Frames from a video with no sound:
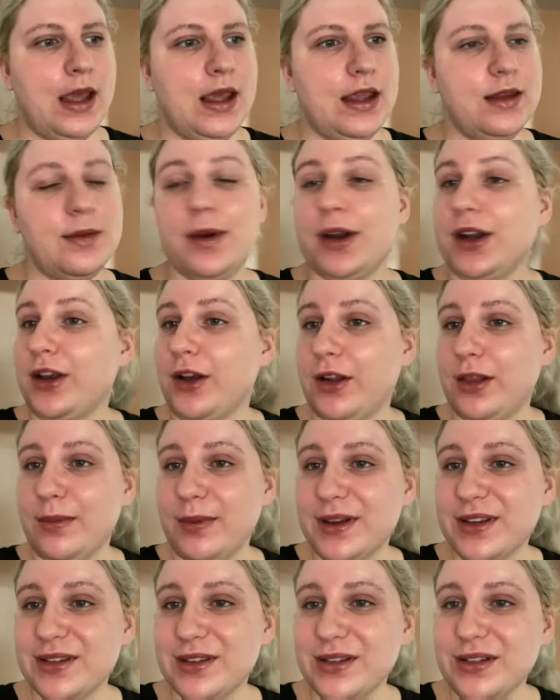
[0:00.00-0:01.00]
we're gonna go to the
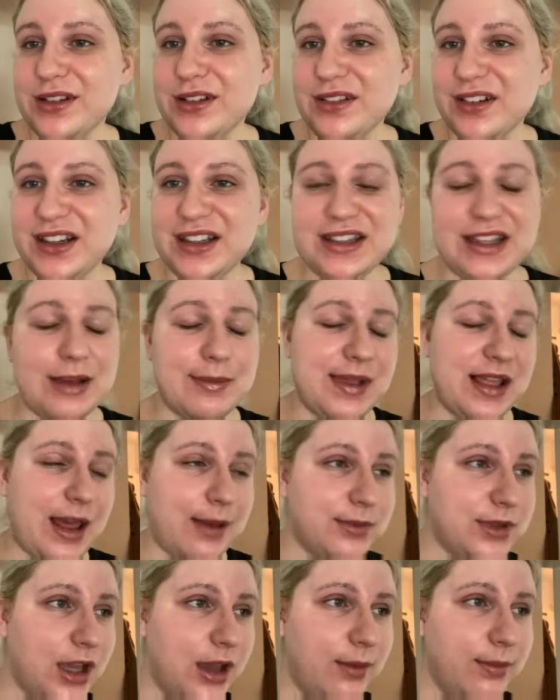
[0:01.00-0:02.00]
bookstore, we're gonna take my
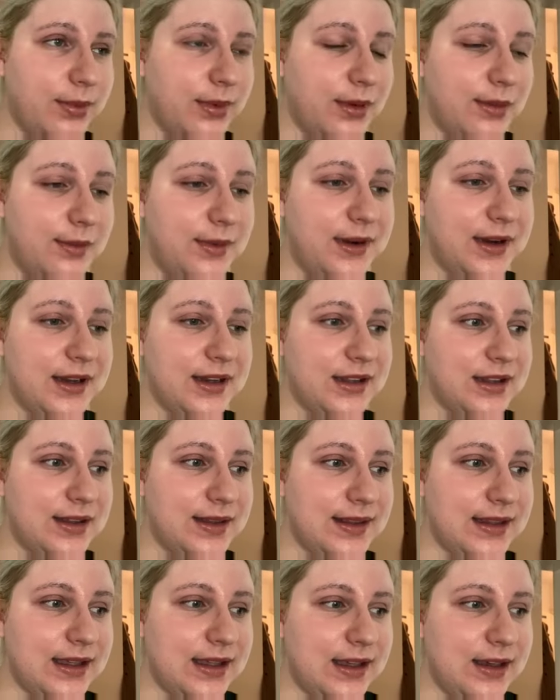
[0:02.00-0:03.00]
laptop, we're gonna
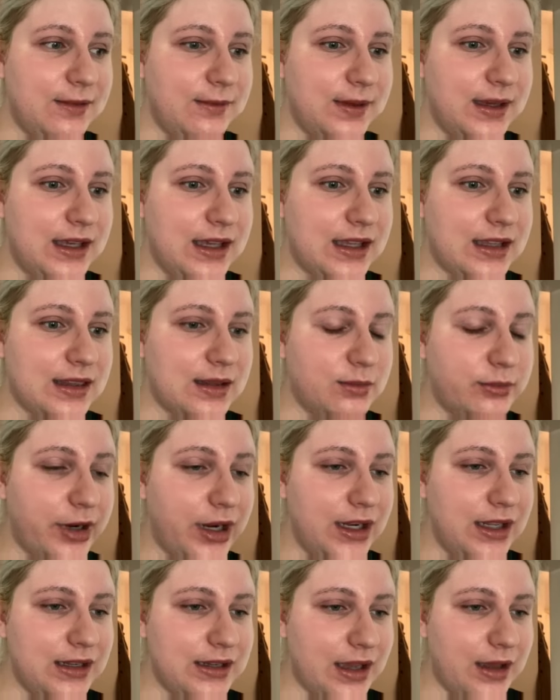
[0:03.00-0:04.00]
see if we can get some
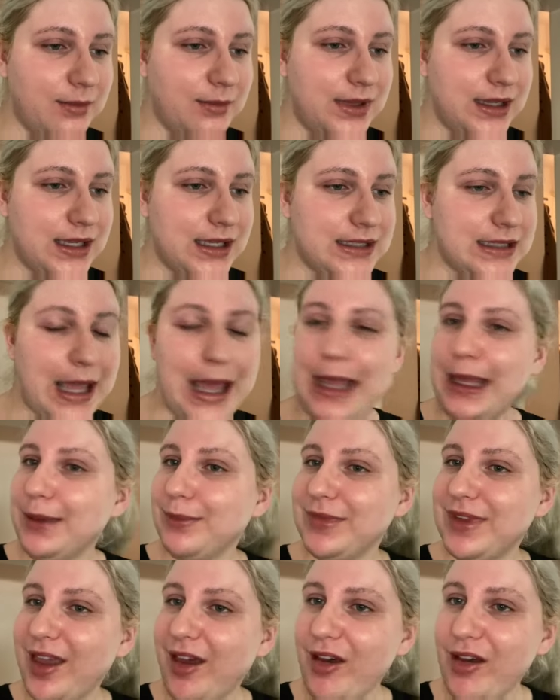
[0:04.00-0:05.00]
writing done, because I am
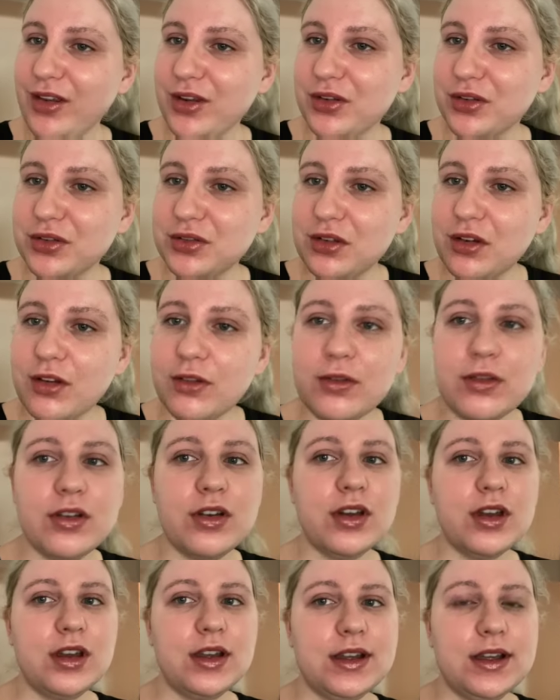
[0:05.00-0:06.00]
tired of,
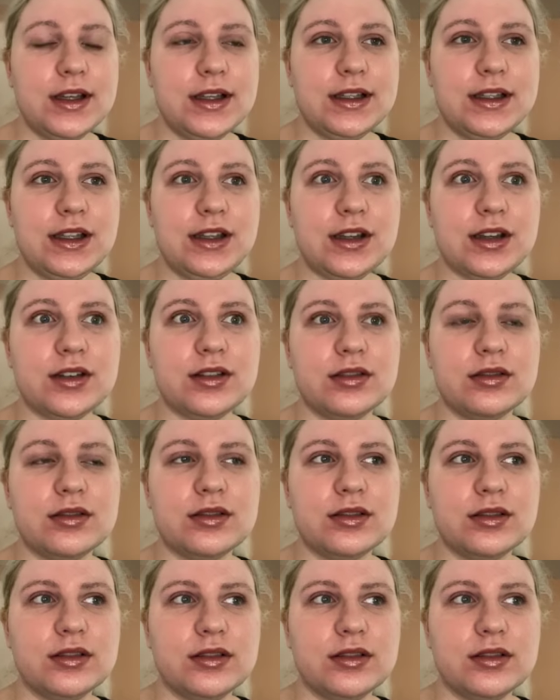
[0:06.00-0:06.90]
you know,